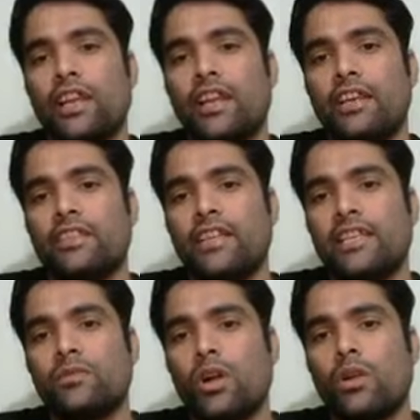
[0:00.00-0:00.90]
energy. That
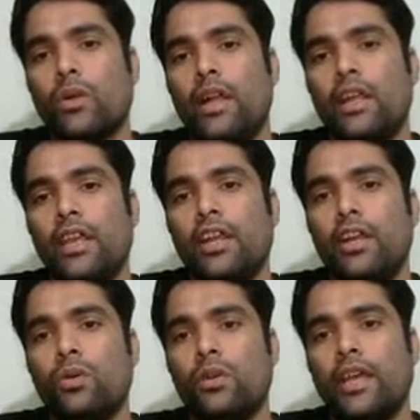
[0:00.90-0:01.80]
is what? 20
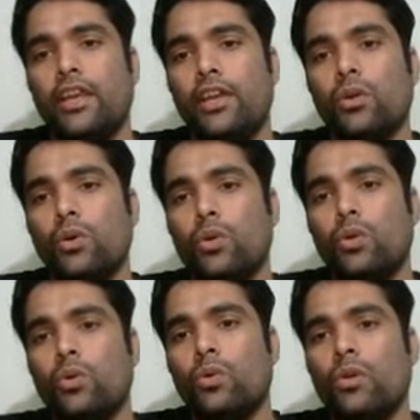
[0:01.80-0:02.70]
into 10 into
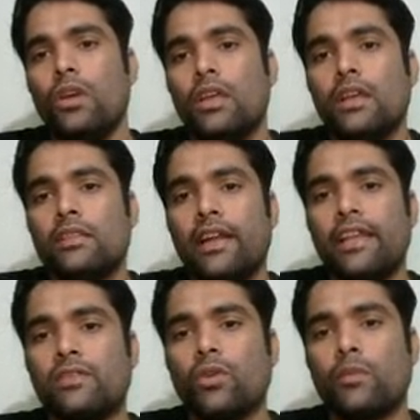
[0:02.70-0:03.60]
2. That
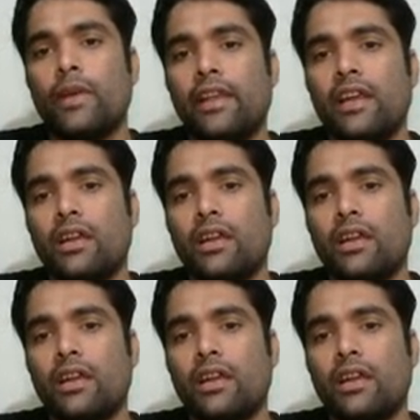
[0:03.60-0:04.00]
is what, my dear?